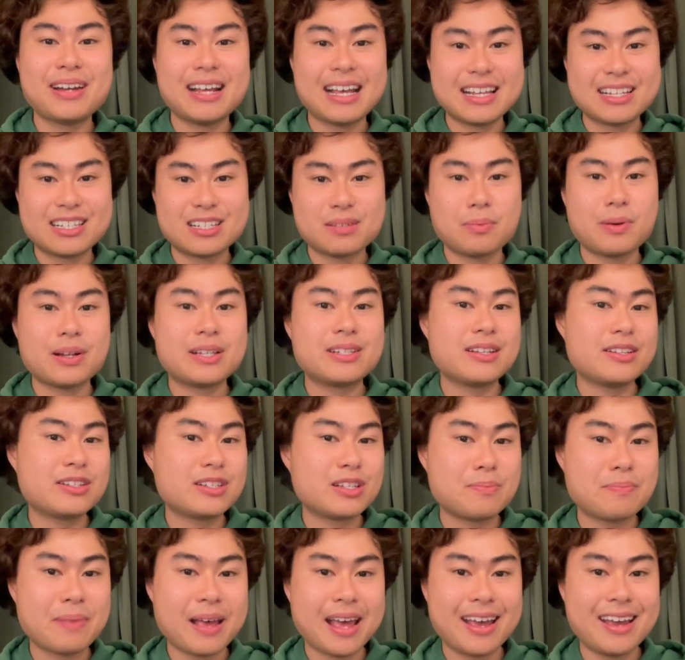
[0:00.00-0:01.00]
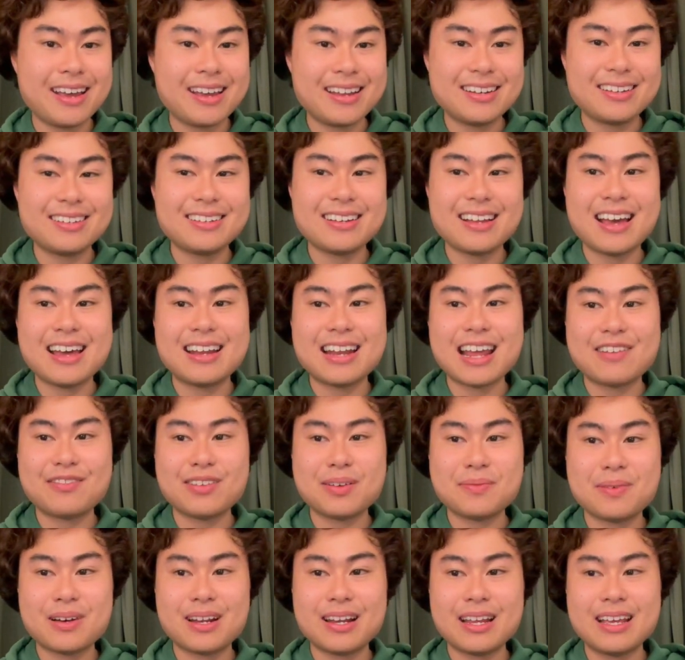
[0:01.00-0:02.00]
gets to participate, and
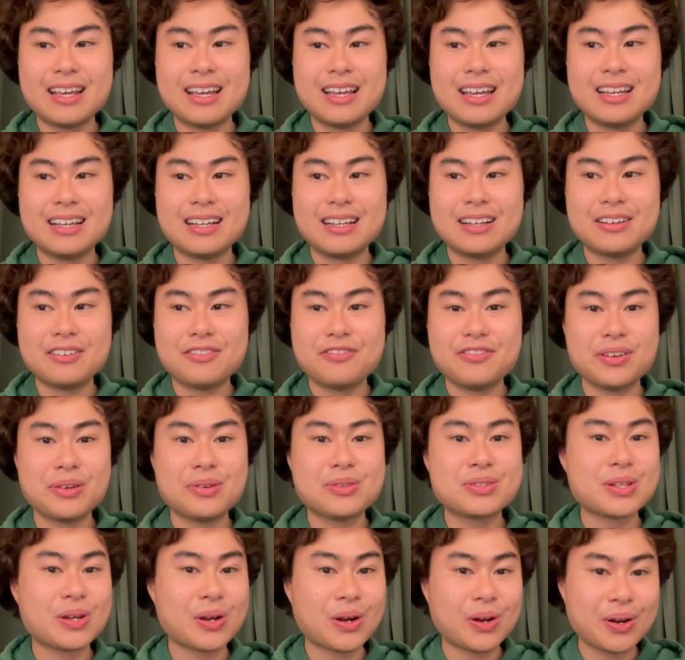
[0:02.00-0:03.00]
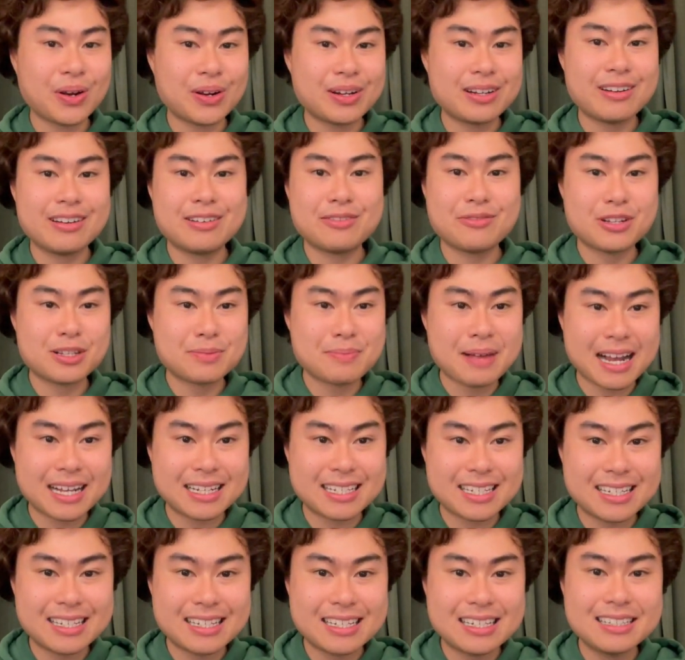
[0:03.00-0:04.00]
everybody feels heard and
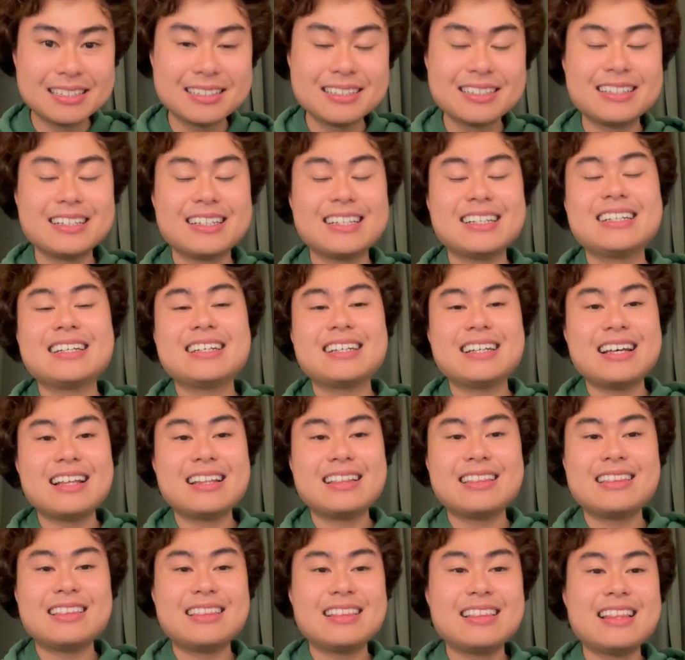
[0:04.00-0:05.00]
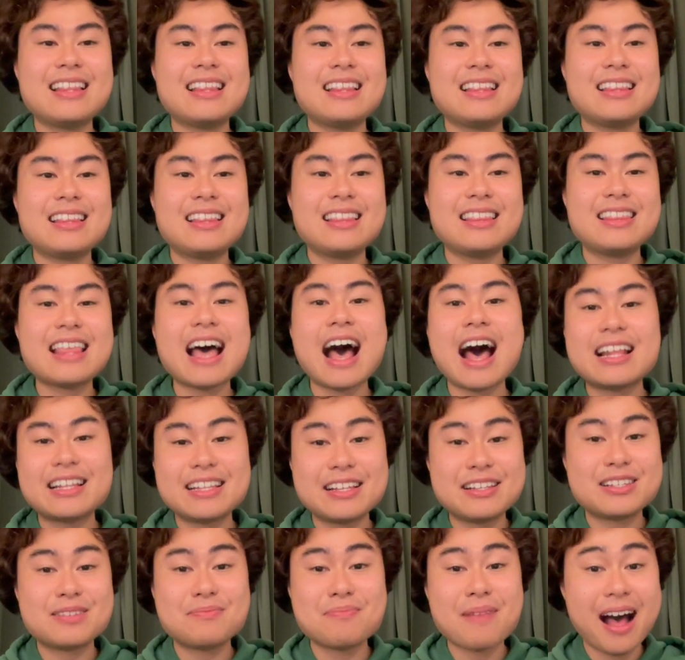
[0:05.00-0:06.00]
respected. That
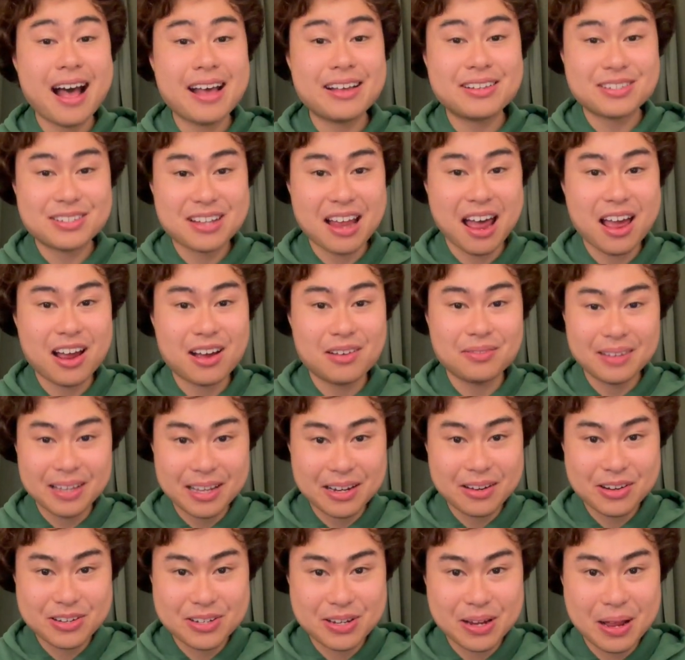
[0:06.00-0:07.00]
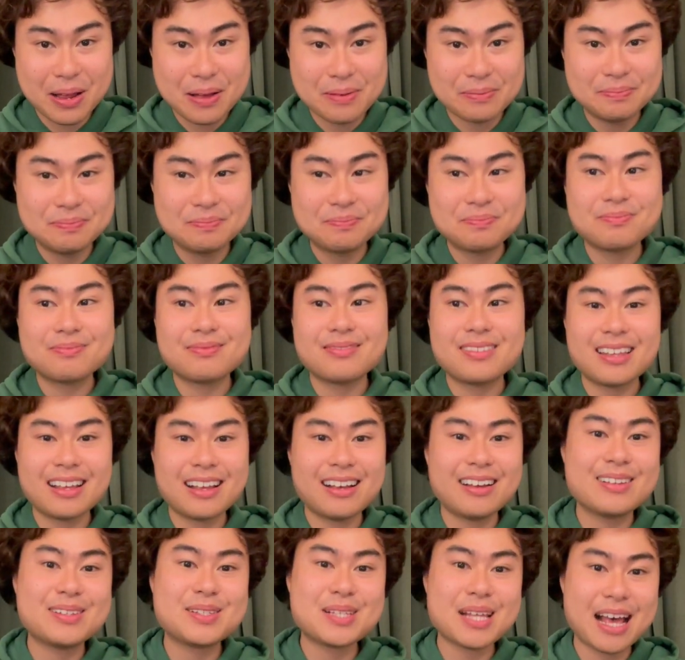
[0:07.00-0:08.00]
is my style of leadership,
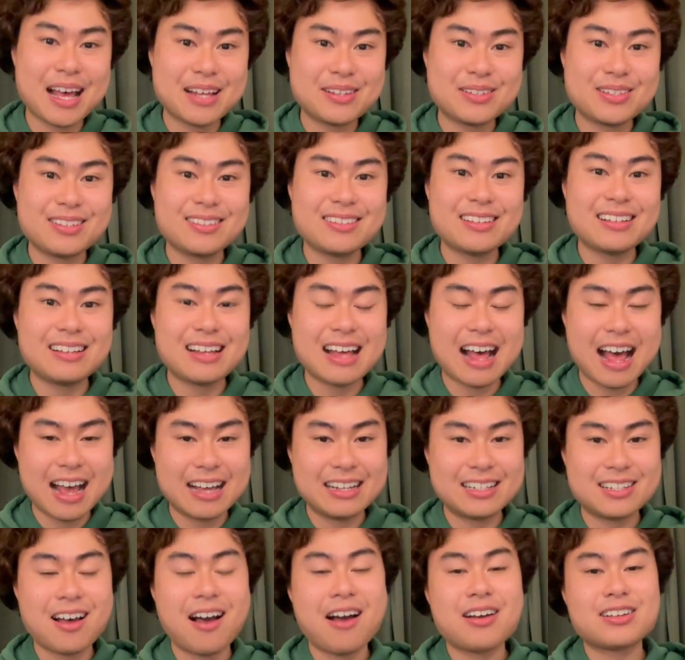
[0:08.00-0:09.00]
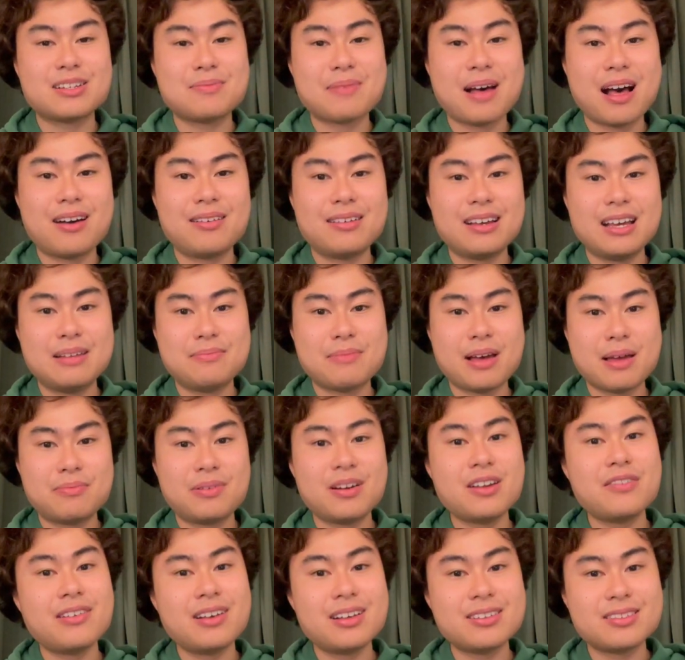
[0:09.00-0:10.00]
because as I talked about in my
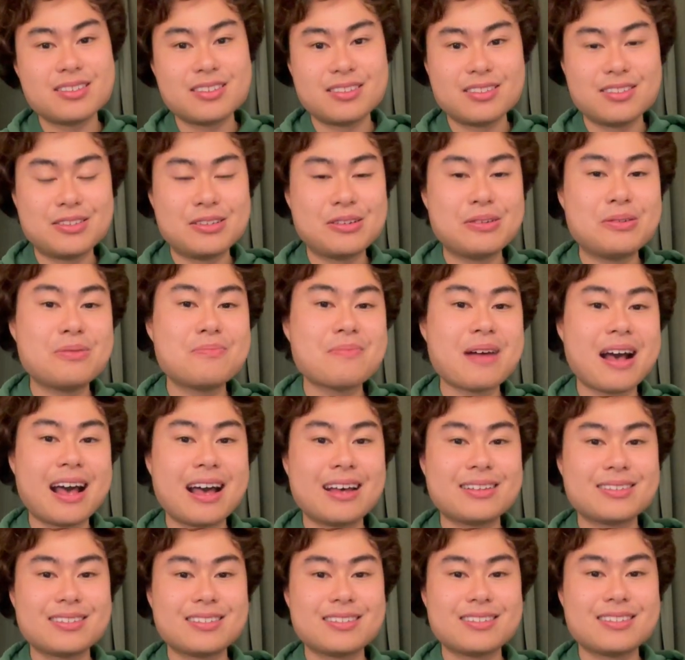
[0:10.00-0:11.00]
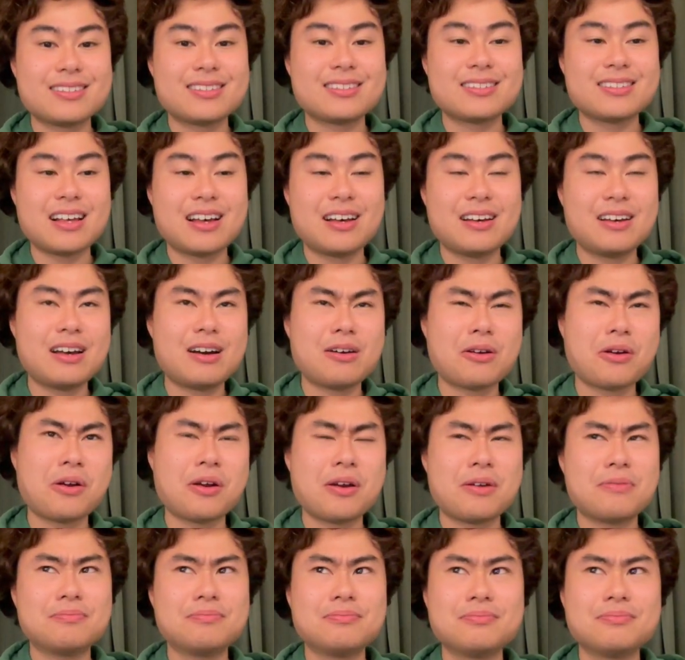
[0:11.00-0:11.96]
previous two masks, the